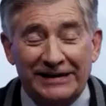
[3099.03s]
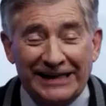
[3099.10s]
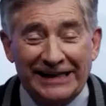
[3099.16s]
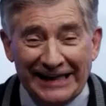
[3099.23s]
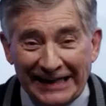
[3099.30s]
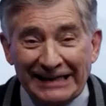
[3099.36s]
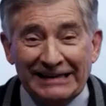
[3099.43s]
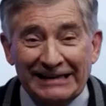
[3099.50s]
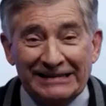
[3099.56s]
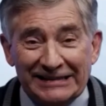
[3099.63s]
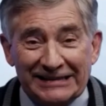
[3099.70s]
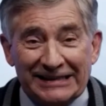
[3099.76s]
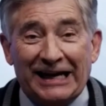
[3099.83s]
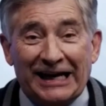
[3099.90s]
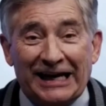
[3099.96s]

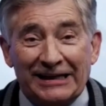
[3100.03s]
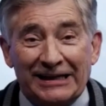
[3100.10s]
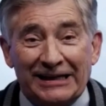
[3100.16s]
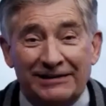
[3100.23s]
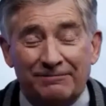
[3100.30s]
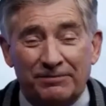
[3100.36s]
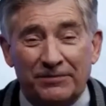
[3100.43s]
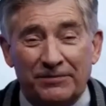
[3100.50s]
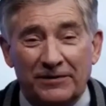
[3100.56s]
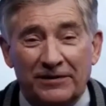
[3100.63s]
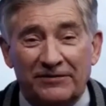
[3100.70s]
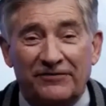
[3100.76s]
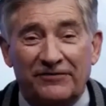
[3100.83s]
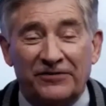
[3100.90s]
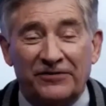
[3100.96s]
inside the
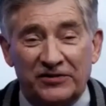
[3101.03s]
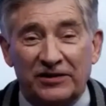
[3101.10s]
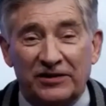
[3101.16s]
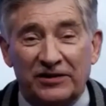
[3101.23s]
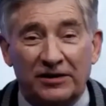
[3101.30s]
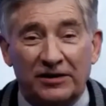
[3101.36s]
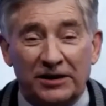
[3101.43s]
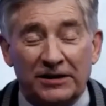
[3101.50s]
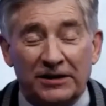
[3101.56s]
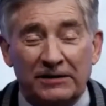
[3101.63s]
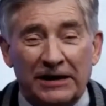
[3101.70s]
facility,